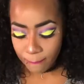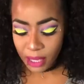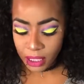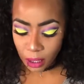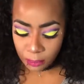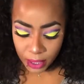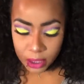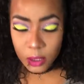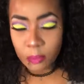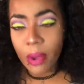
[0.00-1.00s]
Makeup
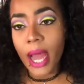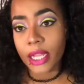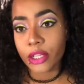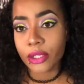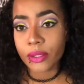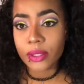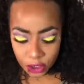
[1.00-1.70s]
expires.